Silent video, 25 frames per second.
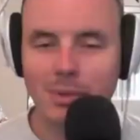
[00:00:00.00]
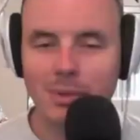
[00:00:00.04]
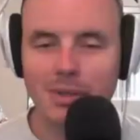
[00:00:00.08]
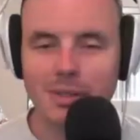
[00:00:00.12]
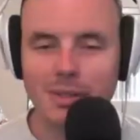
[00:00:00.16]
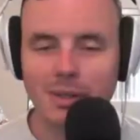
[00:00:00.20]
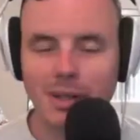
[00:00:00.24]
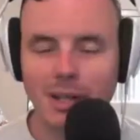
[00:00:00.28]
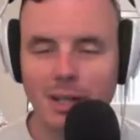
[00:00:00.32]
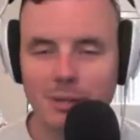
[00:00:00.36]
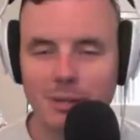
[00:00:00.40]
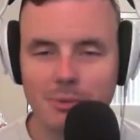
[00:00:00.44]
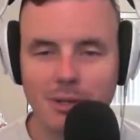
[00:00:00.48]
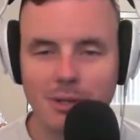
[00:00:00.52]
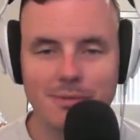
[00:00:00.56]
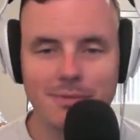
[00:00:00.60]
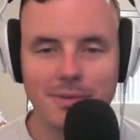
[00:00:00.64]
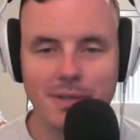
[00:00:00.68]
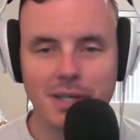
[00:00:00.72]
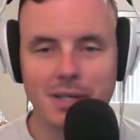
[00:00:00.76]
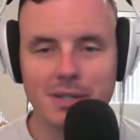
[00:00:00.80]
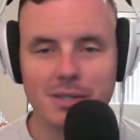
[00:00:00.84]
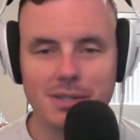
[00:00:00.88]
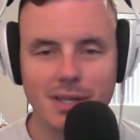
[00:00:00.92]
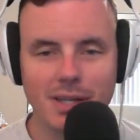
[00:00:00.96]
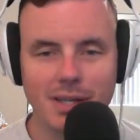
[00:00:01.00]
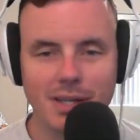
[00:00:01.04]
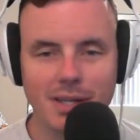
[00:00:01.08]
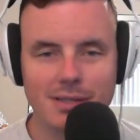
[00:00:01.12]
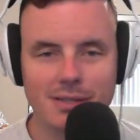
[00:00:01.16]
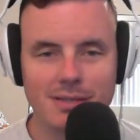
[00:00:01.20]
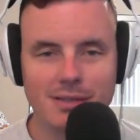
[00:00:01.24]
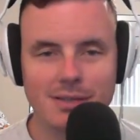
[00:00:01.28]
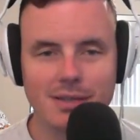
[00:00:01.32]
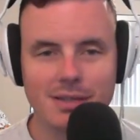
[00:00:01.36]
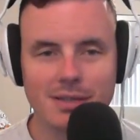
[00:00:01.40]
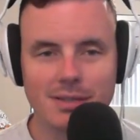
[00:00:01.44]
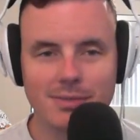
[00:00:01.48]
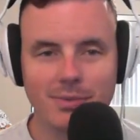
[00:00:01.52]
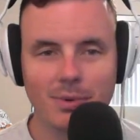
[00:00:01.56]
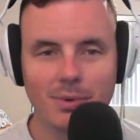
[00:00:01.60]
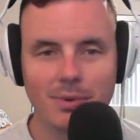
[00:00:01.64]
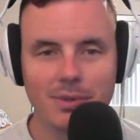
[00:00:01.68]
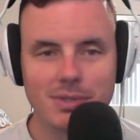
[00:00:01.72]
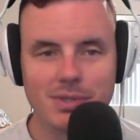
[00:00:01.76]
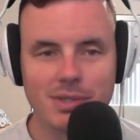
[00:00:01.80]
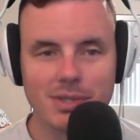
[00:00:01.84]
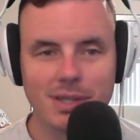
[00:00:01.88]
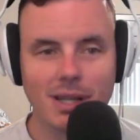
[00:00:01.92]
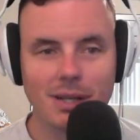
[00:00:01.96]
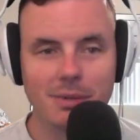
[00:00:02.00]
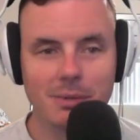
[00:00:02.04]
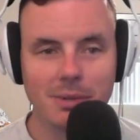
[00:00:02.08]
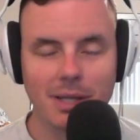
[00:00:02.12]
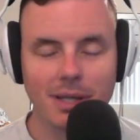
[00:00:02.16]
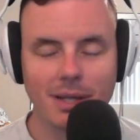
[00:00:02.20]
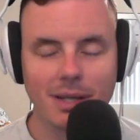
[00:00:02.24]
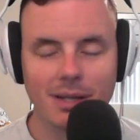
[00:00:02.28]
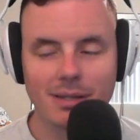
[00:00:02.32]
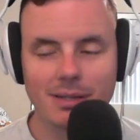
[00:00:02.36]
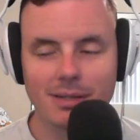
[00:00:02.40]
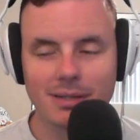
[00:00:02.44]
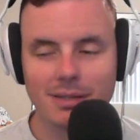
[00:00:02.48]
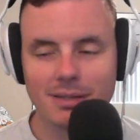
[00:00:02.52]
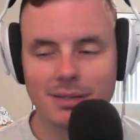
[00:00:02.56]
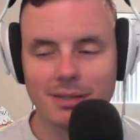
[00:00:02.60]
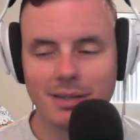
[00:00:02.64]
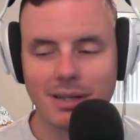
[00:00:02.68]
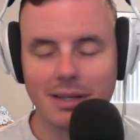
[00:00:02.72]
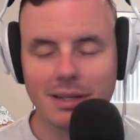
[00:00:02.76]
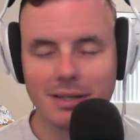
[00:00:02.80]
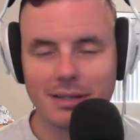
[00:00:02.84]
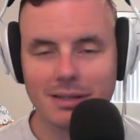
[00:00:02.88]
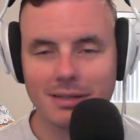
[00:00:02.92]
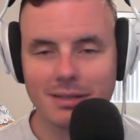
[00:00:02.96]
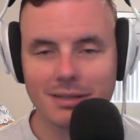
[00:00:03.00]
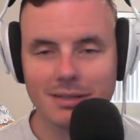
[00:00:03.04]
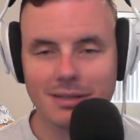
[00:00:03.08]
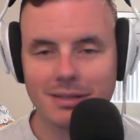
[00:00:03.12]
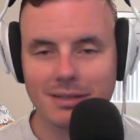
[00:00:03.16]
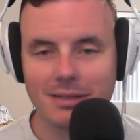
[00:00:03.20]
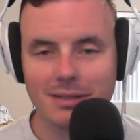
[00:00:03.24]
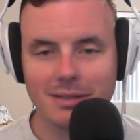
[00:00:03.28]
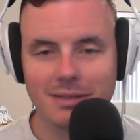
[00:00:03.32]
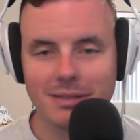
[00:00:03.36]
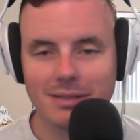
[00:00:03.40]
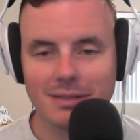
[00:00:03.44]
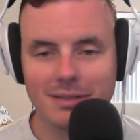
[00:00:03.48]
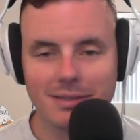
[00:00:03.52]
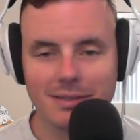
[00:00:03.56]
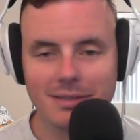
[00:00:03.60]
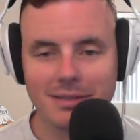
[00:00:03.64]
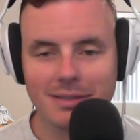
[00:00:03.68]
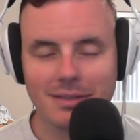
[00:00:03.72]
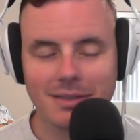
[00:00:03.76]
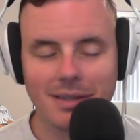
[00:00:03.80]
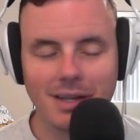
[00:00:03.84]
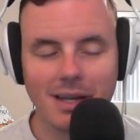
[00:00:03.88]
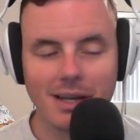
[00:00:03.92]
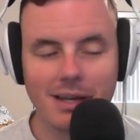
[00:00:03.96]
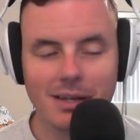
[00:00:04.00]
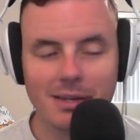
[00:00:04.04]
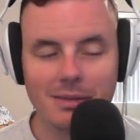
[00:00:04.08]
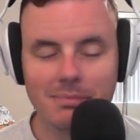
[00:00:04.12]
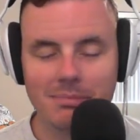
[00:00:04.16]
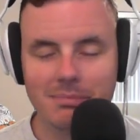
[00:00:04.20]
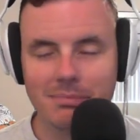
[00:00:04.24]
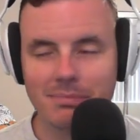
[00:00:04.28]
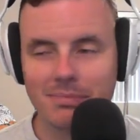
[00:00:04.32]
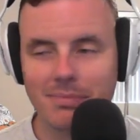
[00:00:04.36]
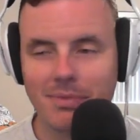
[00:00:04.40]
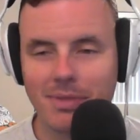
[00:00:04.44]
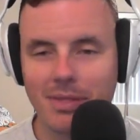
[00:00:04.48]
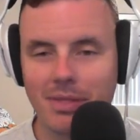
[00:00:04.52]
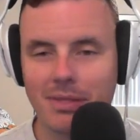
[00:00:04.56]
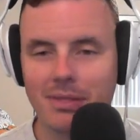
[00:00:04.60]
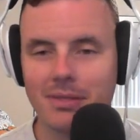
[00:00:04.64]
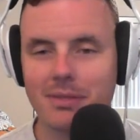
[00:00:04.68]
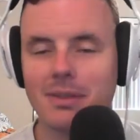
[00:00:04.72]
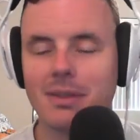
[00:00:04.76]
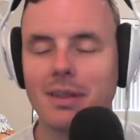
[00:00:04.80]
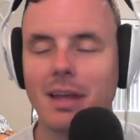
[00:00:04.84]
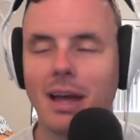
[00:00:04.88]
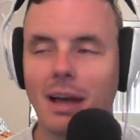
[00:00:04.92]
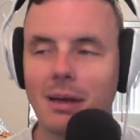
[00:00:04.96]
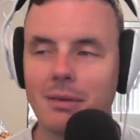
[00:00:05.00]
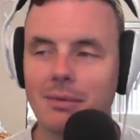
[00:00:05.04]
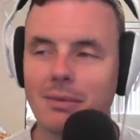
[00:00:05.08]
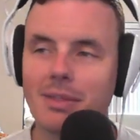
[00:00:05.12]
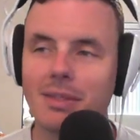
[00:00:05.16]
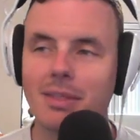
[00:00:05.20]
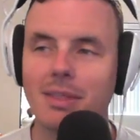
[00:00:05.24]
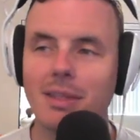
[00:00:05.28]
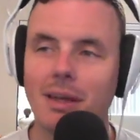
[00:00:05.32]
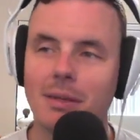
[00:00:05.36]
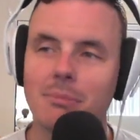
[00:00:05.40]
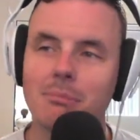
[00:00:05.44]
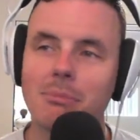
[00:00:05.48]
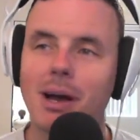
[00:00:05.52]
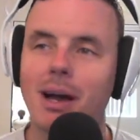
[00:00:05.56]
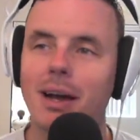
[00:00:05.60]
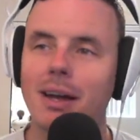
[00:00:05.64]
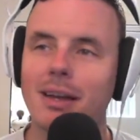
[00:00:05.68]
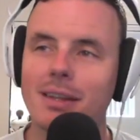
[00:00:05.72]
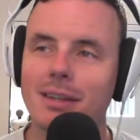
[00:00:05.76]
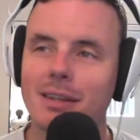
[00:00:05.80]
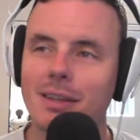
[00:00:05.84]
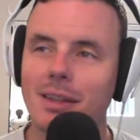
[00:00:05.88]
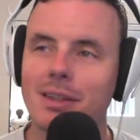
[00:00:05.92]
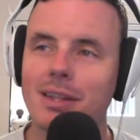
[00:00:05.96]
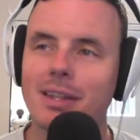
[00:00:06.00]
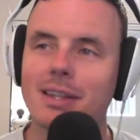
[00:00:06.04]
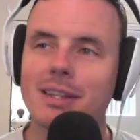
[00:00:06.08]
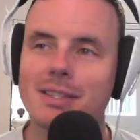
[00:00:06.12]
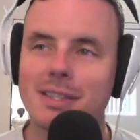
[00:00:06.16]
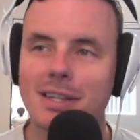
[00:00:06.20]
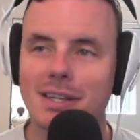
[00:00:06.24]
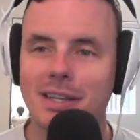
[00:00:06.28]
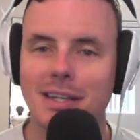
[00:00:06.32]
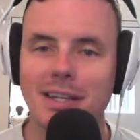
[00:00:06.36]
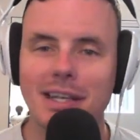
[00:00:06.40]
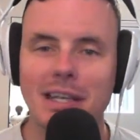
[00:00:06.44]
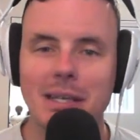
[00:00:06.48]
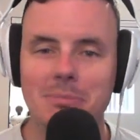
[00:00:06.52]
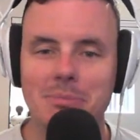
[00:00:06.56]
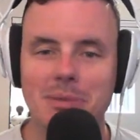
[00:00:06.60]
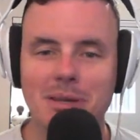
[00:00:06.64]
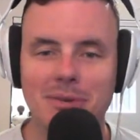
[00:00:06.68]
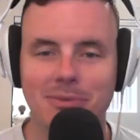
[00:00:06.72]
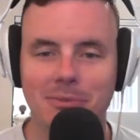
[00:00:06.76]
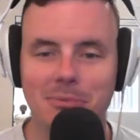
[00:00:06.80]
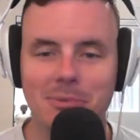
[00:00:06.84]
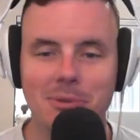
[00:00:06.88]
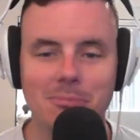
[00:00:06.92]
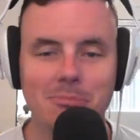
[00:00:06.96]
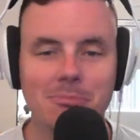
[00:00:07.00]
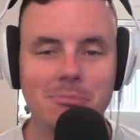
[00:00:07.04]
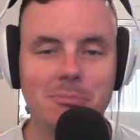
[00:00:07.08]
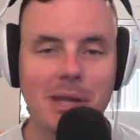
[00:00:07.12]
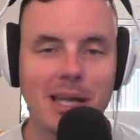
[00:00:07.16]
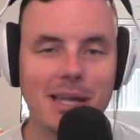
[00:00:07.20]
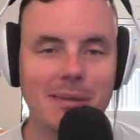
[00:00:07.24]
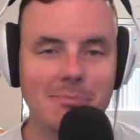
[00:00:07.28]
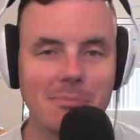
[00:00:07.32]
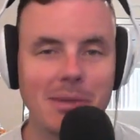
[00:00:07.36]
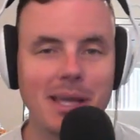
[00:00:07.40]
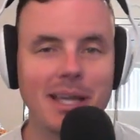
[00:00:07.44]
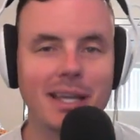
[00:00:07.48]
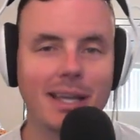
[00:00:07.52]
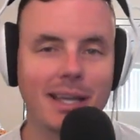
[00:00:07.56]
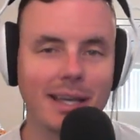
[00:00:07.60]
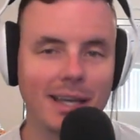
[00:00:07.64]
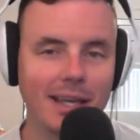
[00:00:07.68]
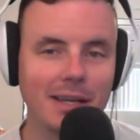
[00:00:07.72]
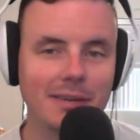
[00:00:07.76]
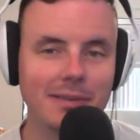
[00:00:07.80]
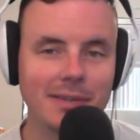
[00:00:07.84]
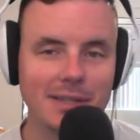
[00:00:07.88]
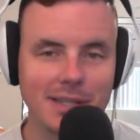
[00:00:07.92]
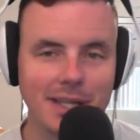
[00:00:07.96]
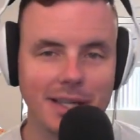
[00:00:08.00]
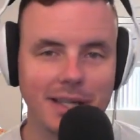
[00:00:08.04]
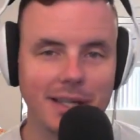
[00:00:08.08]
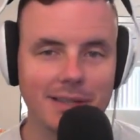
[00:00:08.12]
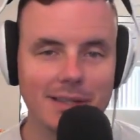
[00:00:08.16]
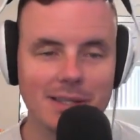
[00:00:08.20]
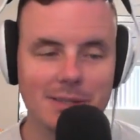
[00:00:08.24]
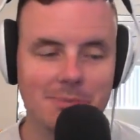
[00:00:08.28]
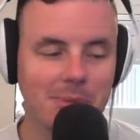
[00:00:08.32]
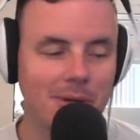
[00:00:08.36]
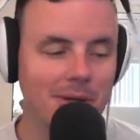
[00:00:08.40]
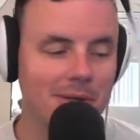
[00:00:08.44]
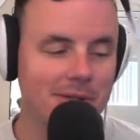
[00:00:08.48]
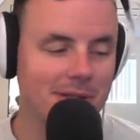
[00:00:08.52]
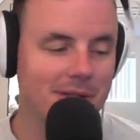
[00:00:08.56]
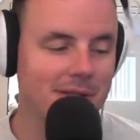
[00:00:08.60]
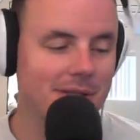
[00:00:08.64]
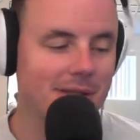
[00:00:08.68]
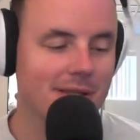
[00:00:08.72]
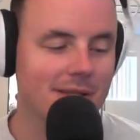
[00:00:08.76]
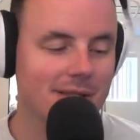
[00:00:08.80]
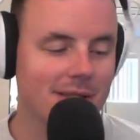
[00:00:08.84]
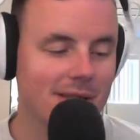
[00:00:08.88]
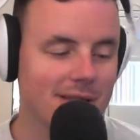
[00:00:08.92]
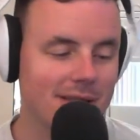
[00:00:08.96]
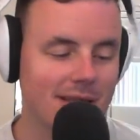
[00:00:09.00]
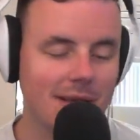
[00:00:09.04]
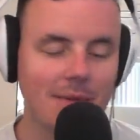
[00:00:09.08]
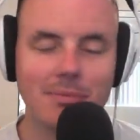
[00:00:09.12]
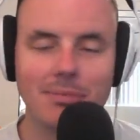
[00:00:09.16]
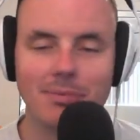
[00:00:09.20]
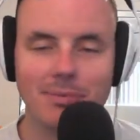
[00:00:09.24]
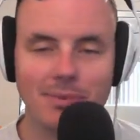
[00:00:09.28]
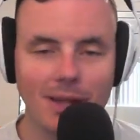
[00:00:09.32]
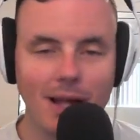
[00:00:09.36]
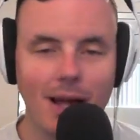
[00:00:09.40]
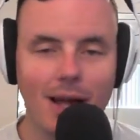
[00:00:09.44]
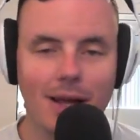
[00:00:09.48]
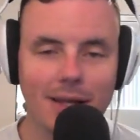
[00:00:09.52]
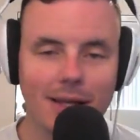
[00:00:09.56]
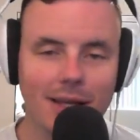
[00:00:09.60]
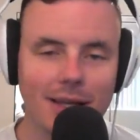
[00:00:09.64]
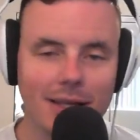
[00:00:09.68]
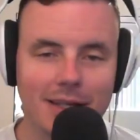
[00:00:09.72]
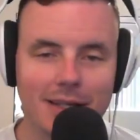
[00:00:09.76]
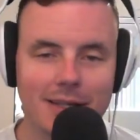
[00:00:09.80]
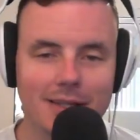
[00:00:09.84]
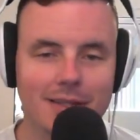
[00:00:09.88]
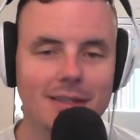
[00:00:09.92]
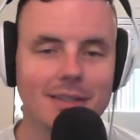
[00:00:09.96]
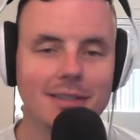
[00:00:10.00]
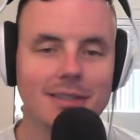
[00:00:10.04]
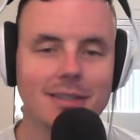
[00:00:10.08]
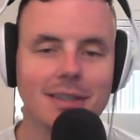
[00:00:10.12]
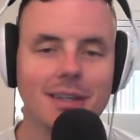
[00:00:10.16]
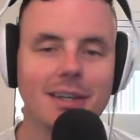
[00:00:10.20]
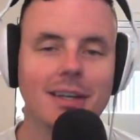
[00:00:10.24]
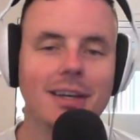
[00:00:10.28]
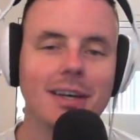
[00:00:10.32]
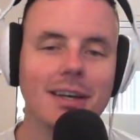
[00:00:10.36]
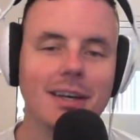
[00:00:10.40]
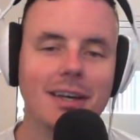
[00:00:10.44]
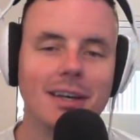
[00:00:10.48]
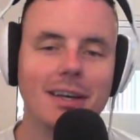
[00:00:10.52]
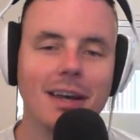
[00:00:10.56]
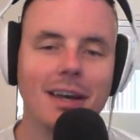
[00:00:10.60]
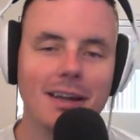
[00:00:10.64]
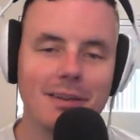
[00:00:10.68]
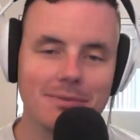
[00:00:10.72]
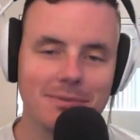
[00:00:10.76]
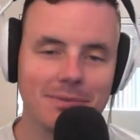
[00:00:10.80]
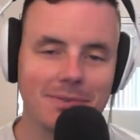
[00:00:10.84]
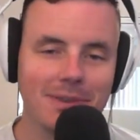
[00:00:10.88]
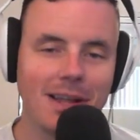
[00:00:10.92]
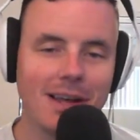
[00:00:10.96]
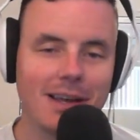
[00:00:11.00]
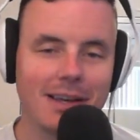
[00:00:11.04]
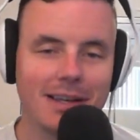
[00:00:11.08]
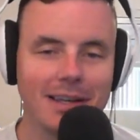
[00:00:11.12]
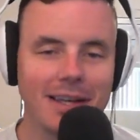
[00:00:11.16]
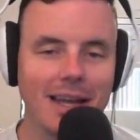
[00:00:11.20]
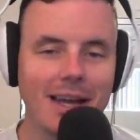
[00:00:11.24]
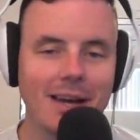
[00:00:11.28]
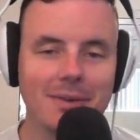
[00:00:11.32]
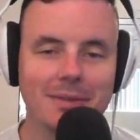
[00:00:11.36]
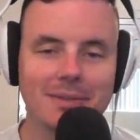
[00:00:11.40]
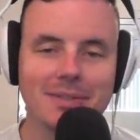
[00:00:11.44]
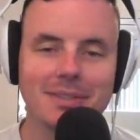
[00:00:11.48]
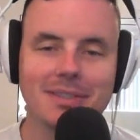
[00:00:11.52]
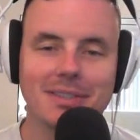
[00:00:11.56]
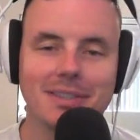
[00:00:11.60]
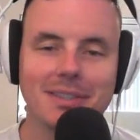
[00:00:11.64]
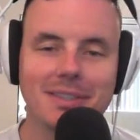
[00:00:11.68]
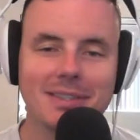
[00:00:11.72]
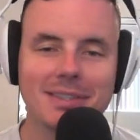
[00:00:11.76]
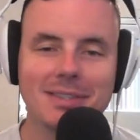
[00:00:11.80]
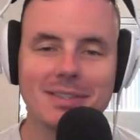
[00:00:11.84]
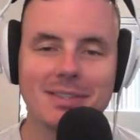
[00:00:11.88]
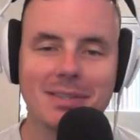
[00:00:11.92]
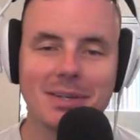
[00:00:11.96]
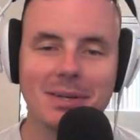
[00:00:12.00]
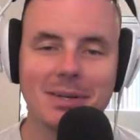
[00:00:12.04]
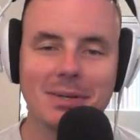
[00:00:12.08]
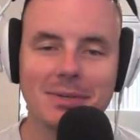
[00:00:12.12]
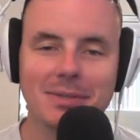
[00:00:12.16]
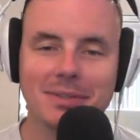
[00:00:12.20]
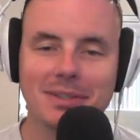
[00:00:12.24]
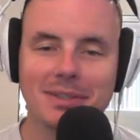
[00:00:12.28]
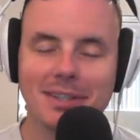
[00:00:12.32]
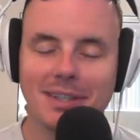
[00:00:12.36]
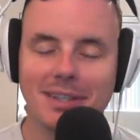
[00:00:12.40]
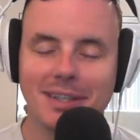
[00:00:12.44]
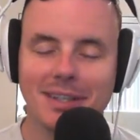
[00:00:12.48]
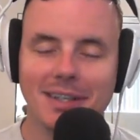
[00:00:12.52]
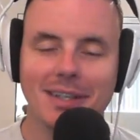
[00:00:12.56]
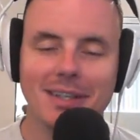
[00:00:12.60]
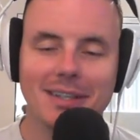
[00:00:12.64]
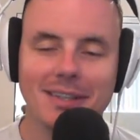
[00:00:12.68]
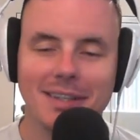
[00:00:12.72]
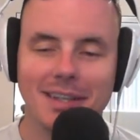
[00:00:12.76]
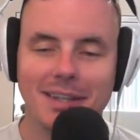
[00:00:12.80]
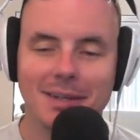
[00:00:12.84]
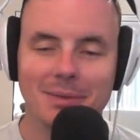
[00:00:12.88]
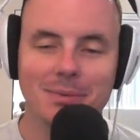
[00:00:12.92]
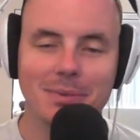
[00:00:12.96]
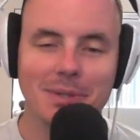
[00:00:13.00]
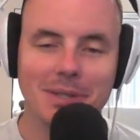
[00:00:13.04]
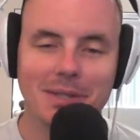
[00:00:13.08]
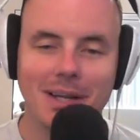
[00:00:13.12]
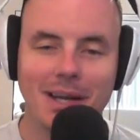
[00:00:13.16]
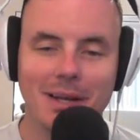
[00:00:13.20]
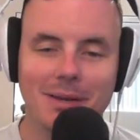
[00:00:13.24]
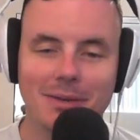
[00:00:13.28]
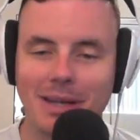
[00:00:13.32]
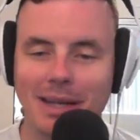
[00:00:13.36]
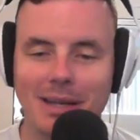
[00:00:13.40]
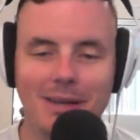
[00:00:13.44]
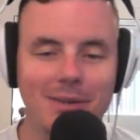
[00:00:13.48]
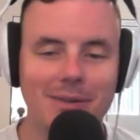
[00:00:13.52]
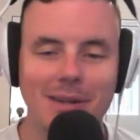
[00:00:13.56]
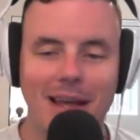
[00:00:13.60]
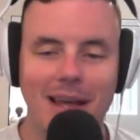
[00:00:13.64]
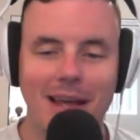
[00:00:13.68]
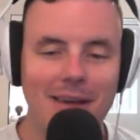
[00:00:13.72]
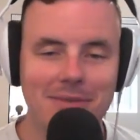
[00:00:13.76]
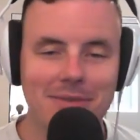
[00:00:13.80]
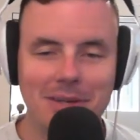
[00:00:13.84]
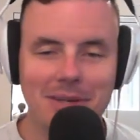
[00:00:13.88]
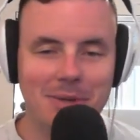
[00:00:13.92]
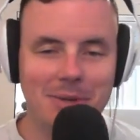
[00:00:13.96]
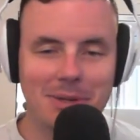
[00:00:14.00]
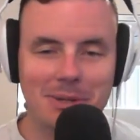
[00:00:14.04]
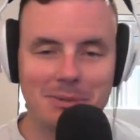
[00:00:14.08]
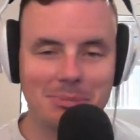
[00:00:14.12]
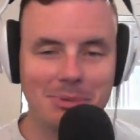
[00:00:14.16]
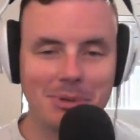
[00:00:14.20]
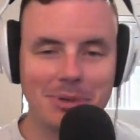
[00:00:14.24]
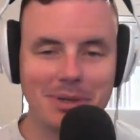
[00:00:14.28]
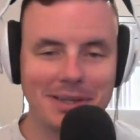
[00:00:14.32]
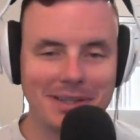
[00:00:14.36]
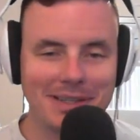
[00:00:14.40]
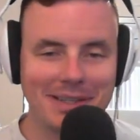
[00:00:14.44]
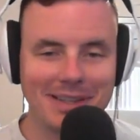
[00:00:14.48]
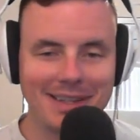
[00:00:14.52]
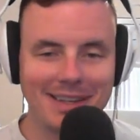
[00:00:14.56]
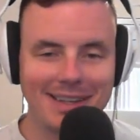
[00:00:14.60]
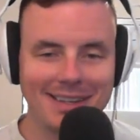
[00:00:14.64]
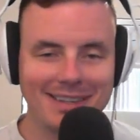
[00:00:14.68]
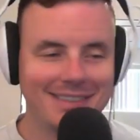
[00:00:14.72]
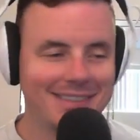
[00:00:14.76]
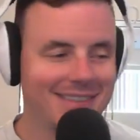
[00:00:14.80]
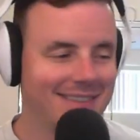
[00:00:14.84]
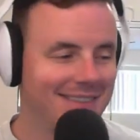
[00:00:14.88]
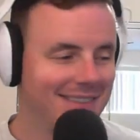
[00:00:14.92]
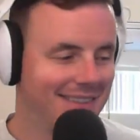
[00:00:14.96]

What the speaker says: going to AMA Vintage Days this 4th of July weekend, and the thing that's going to keep me from making any ridiculous purchases is I'm flying in and flying out. So that I don't have anywhere to put anything.